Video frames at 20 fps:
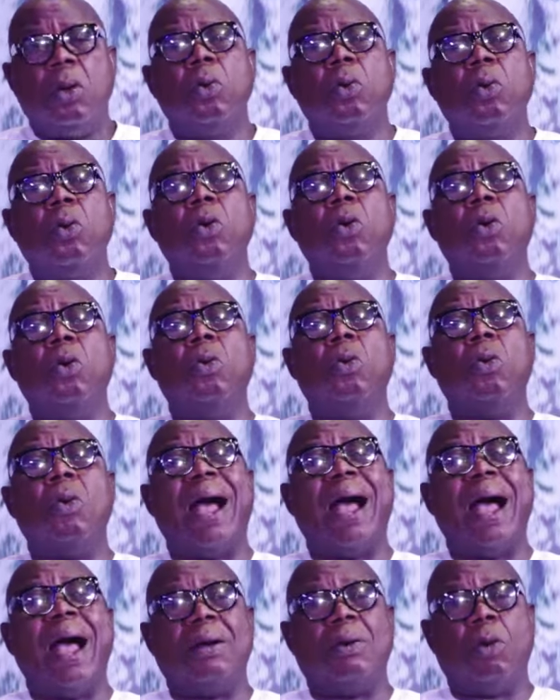who
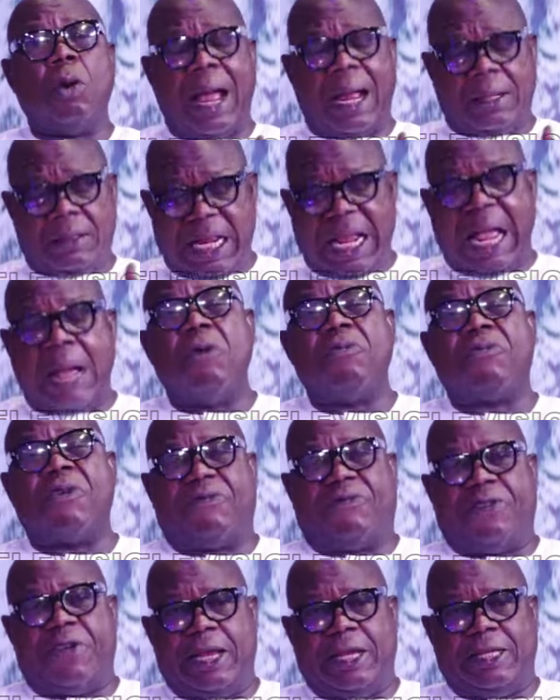are the helm of
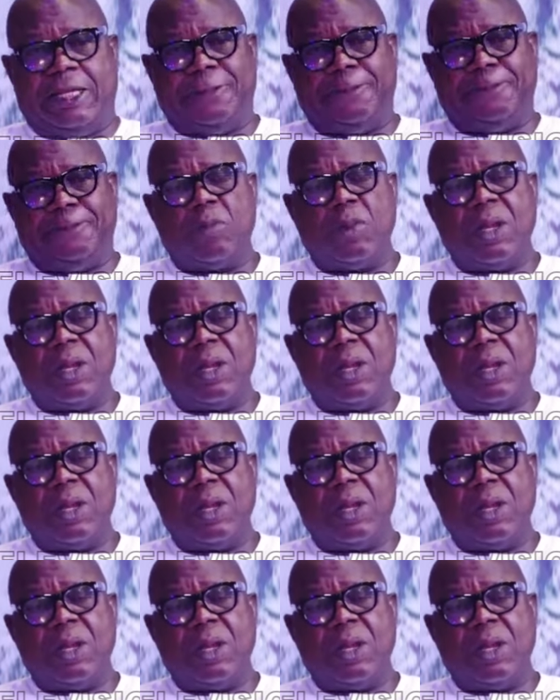affairs.